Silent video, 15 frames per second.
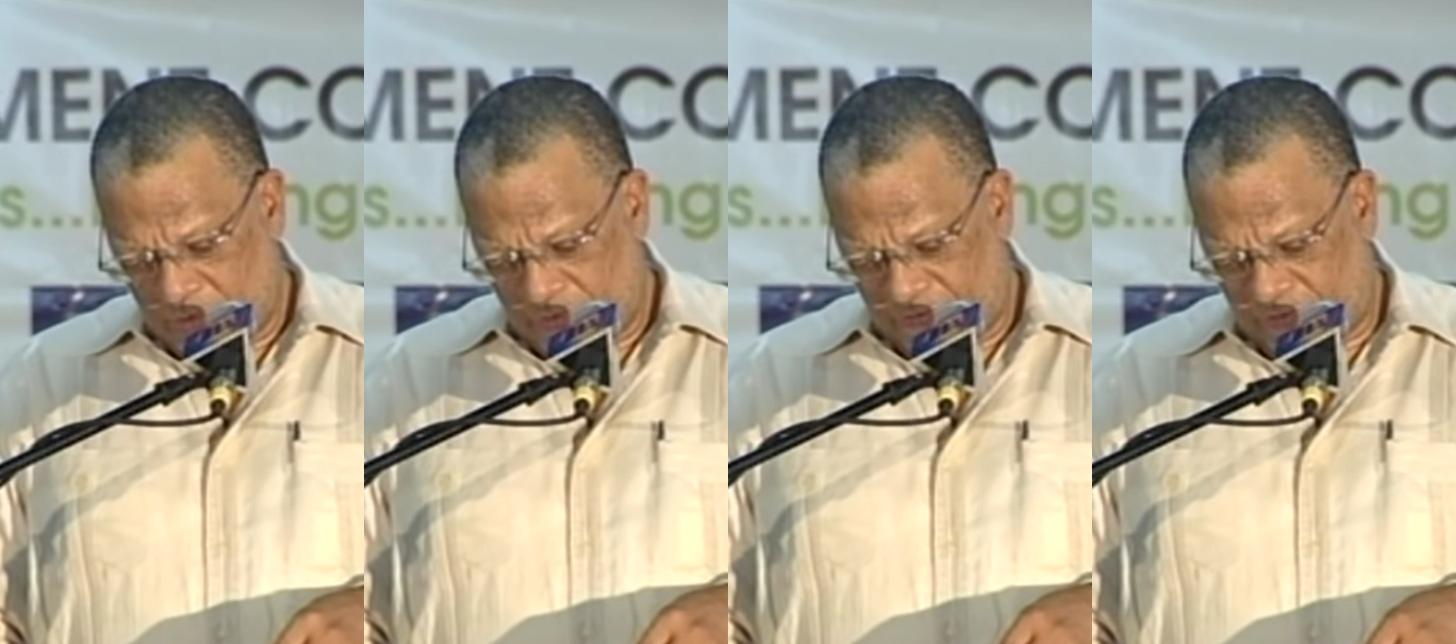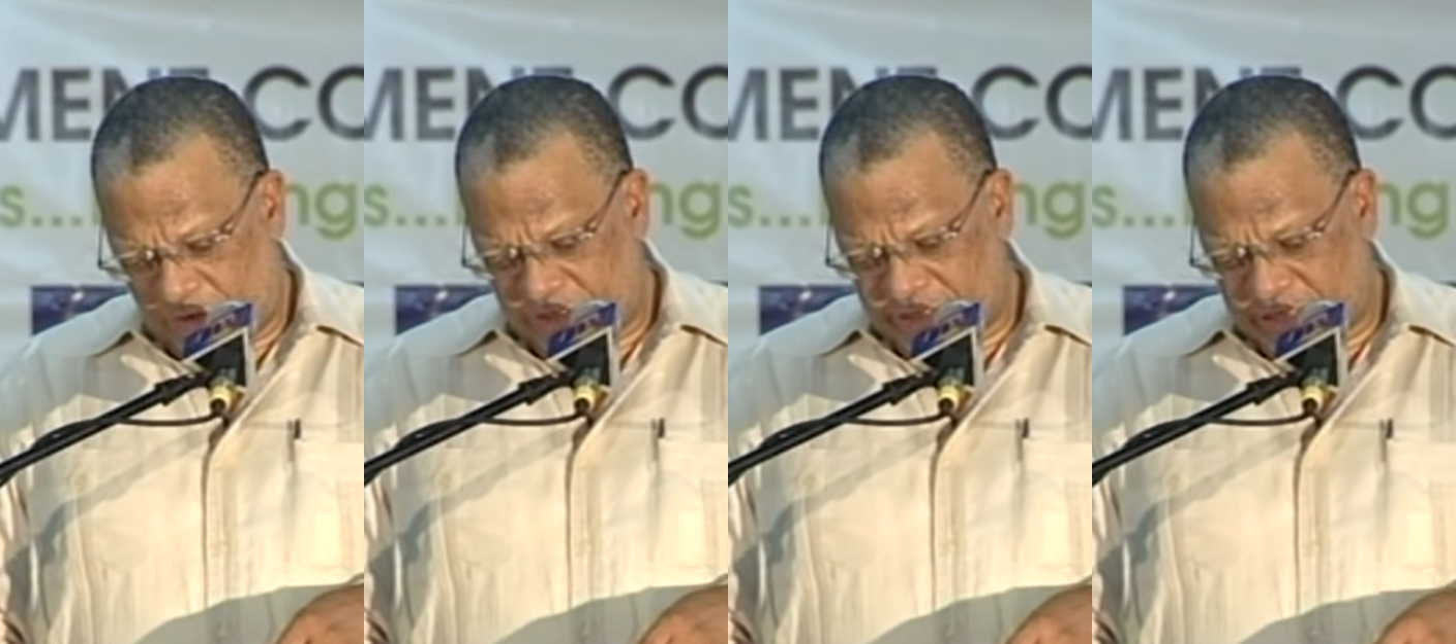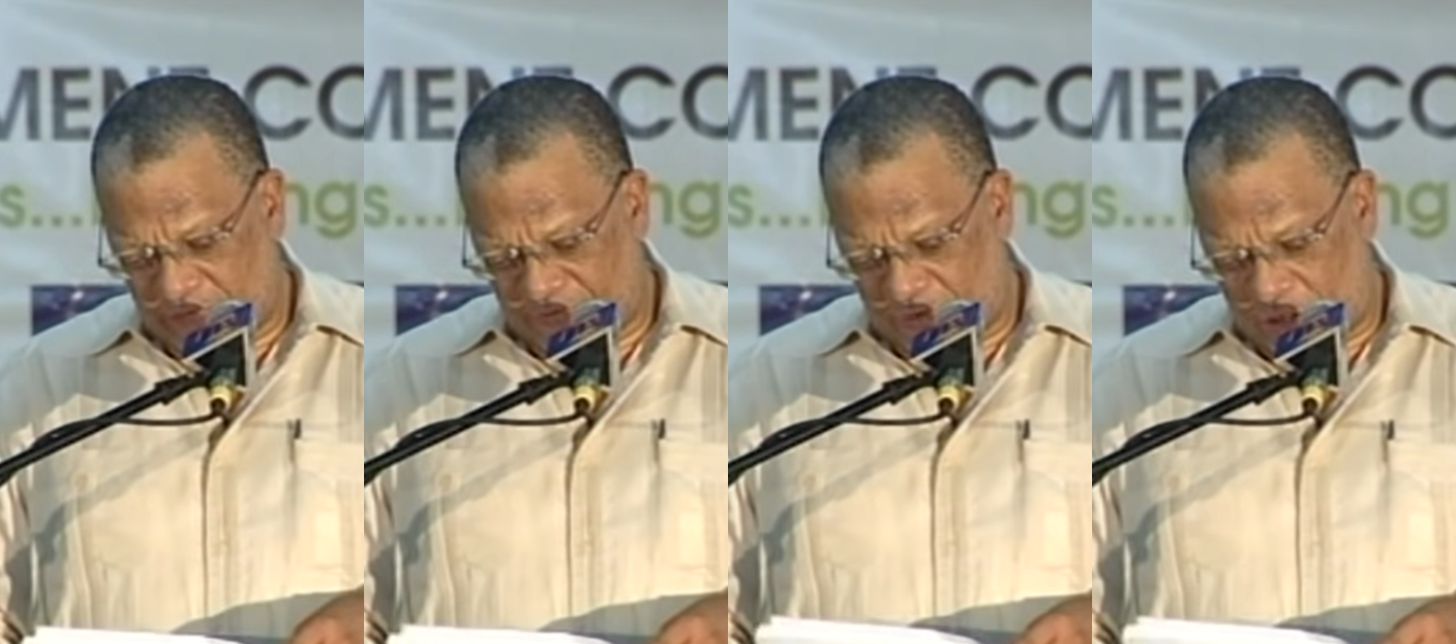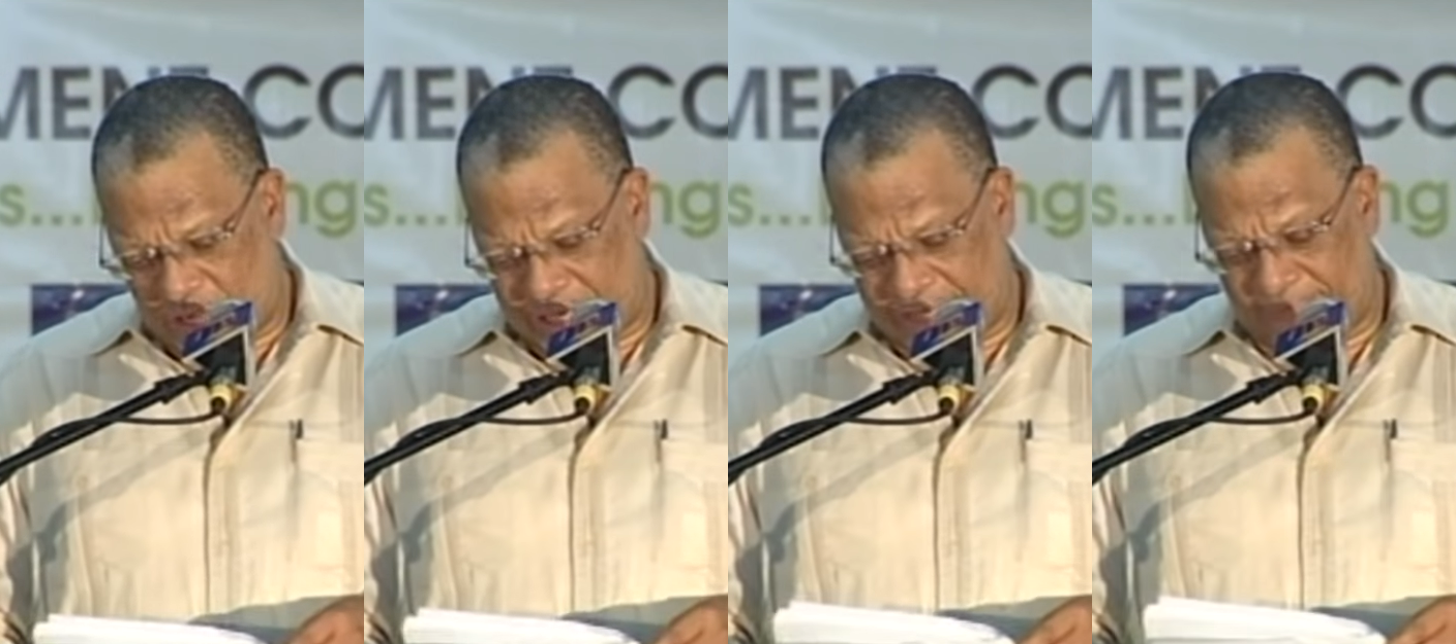First of
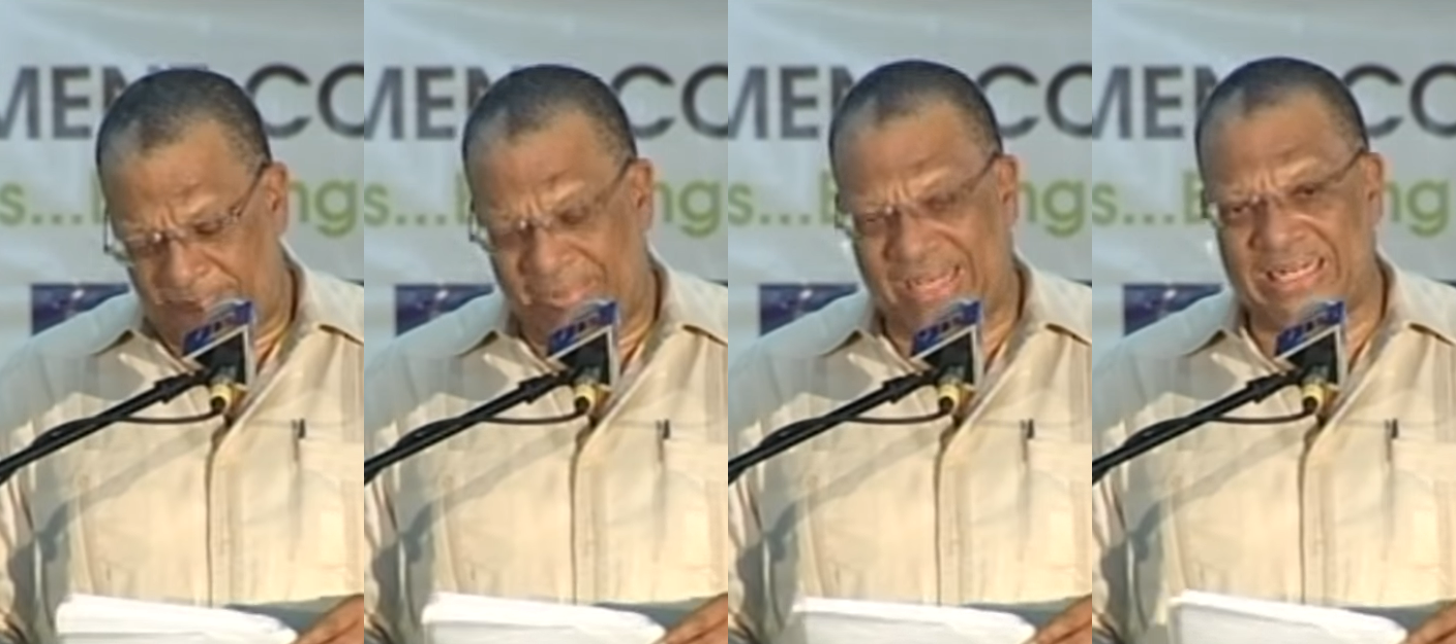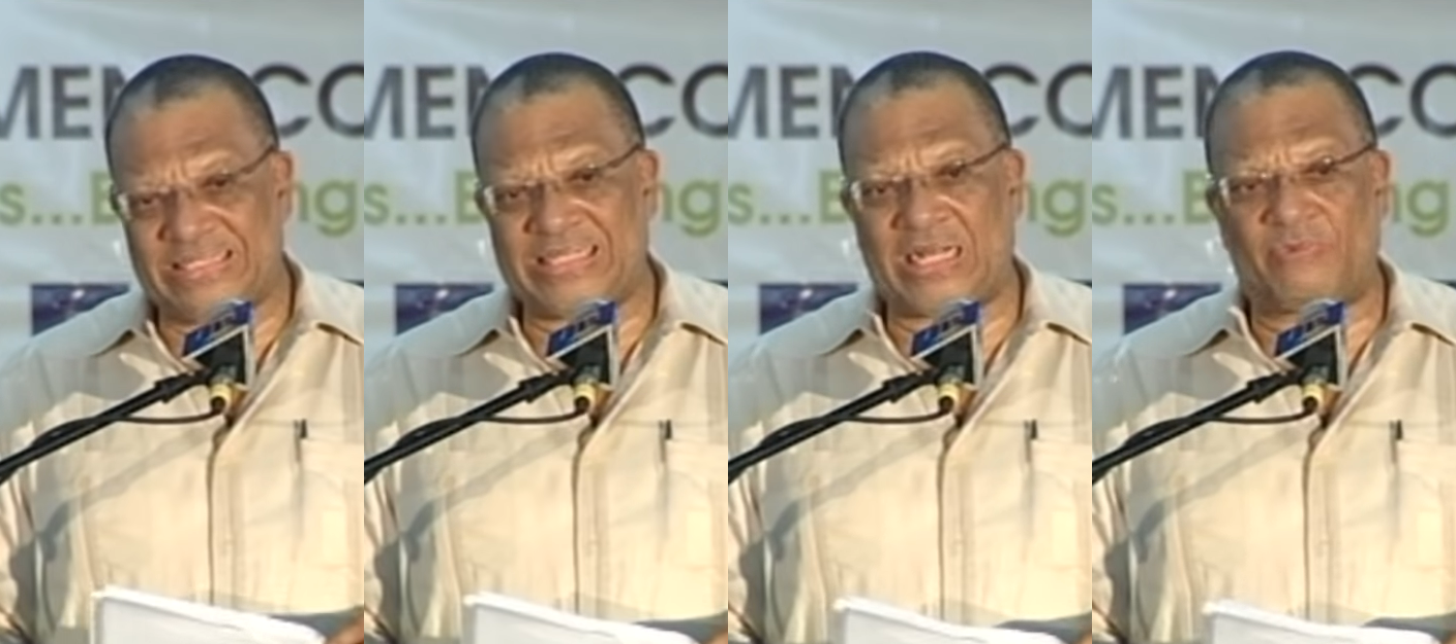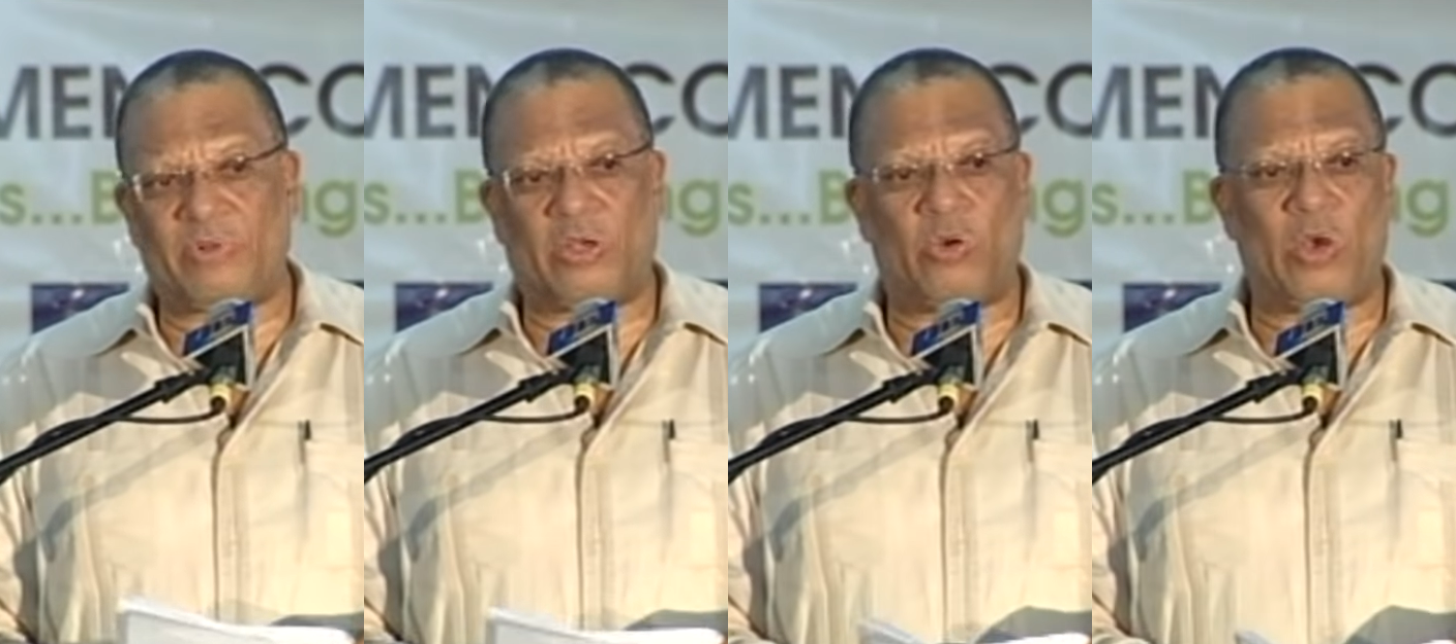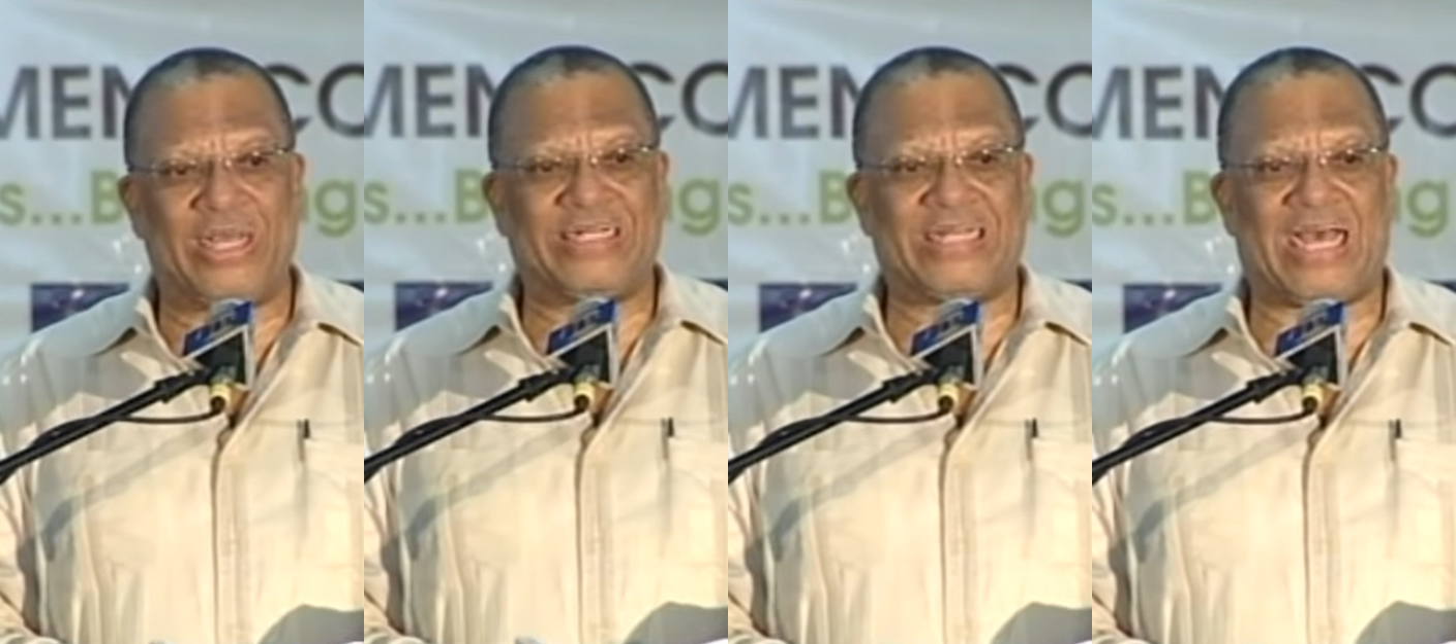all, it means that we're
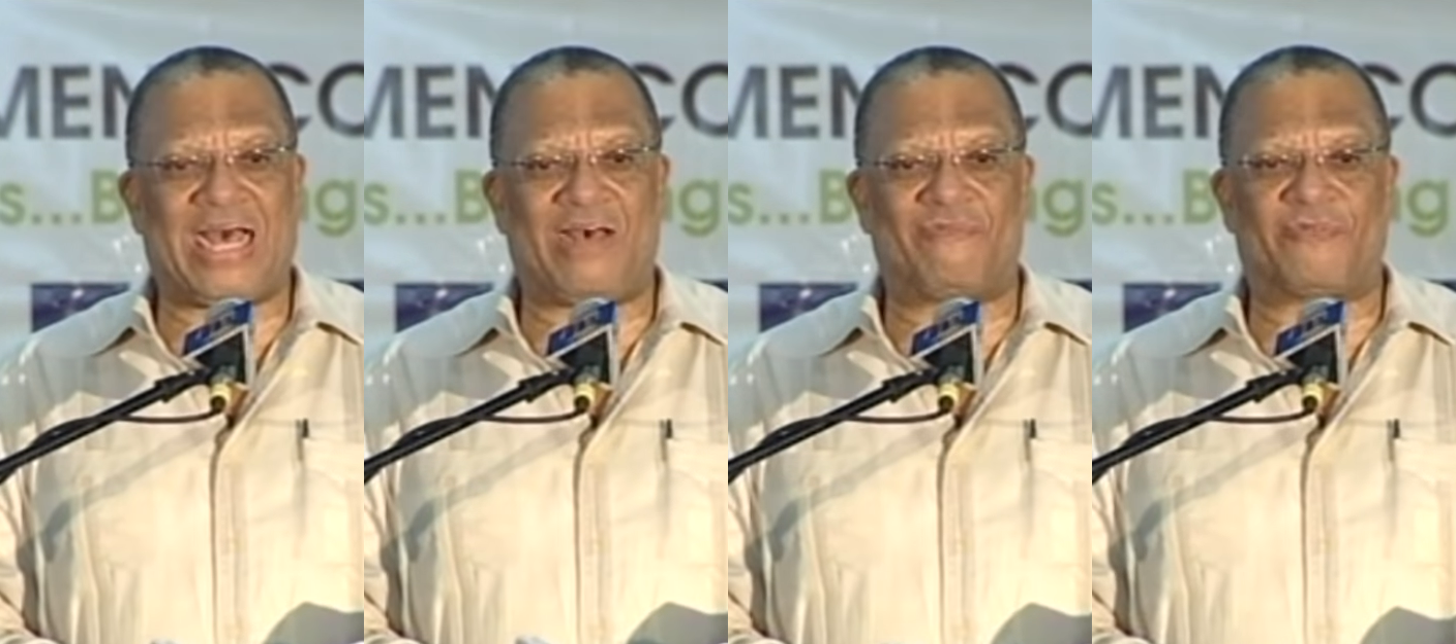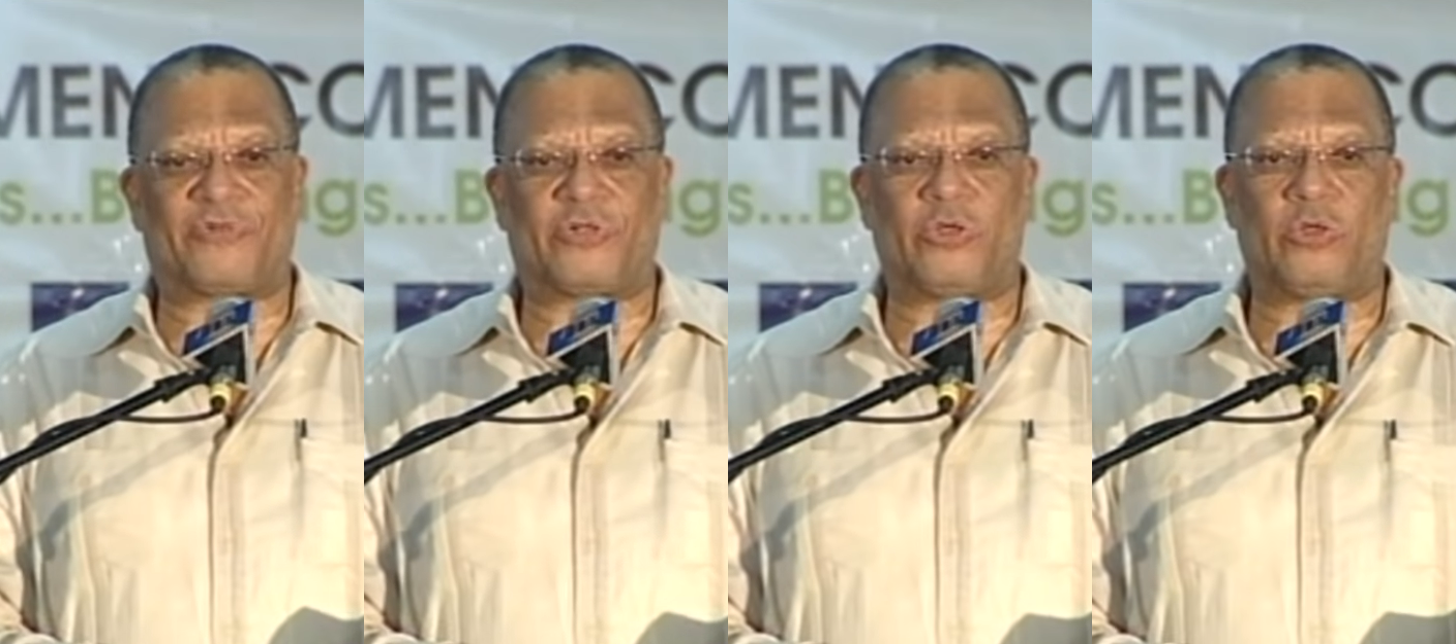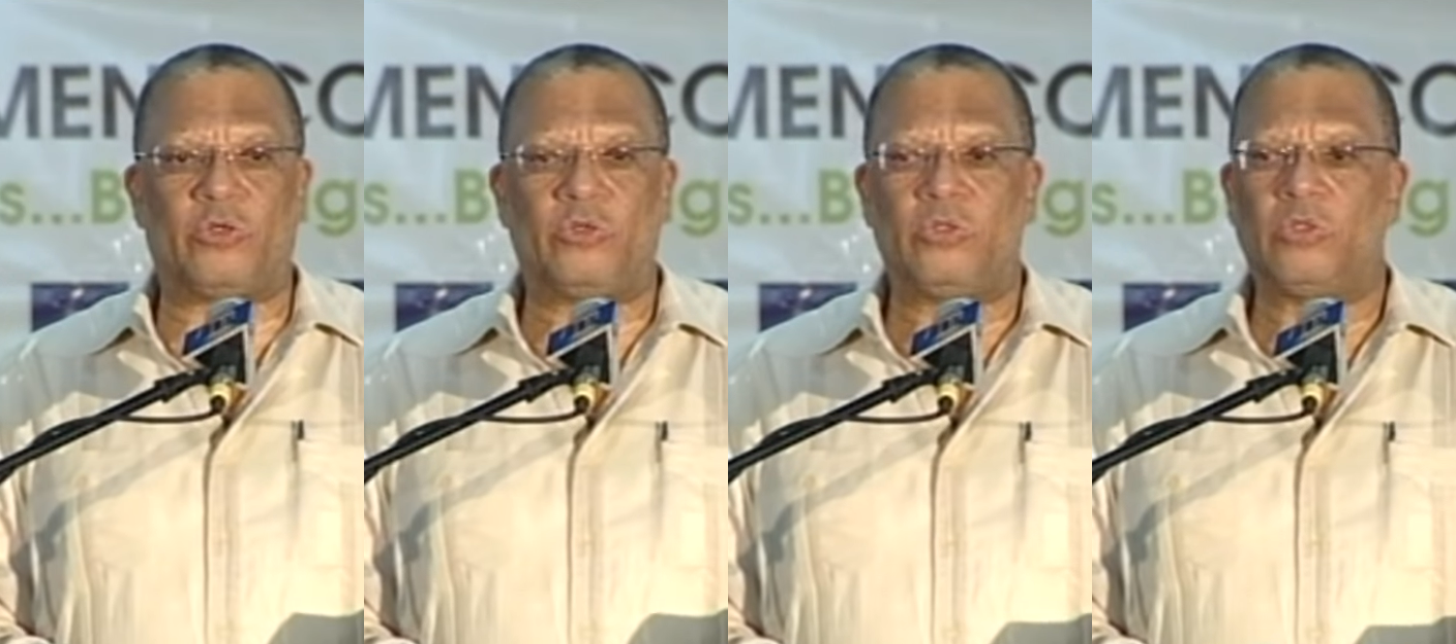going to have to